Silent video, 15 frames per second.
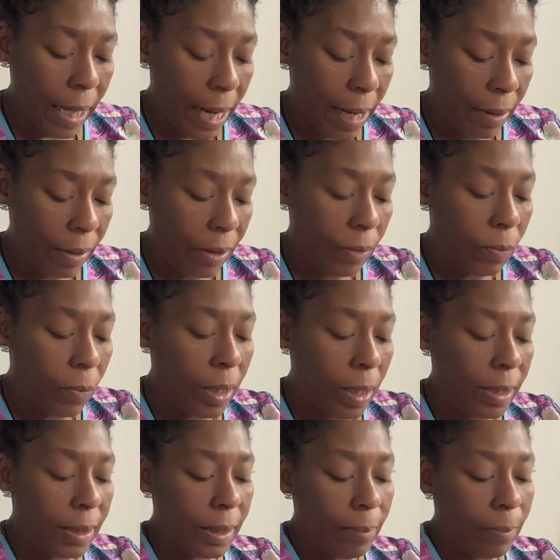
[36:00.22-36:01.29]
now. You want
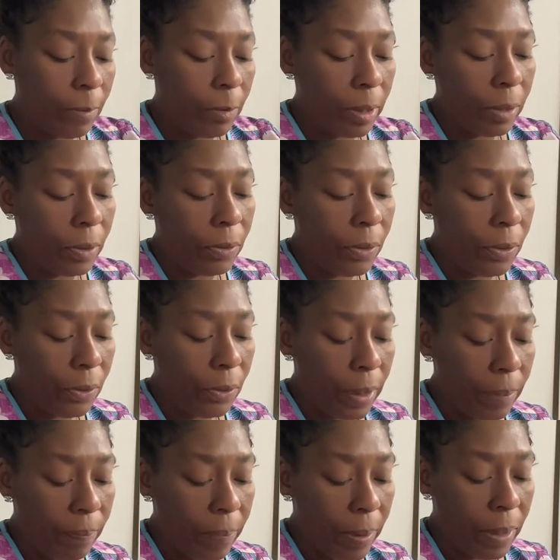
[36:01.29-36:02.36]
someone who you
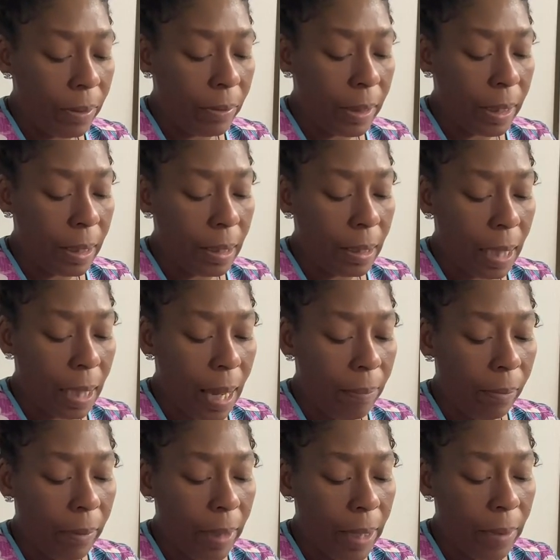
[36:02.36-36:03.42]
can build and
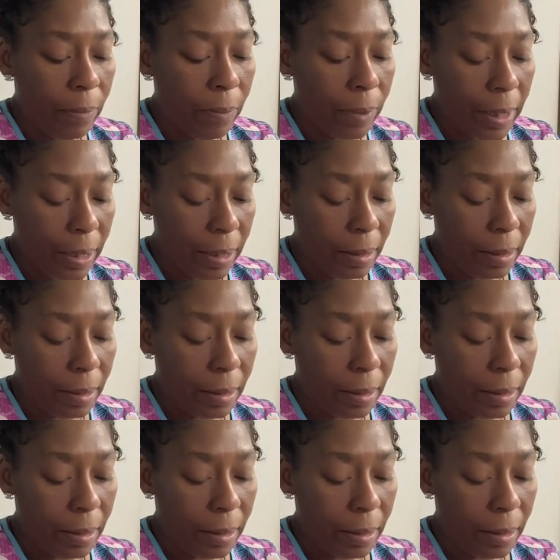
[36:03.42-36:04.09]
collaborate with.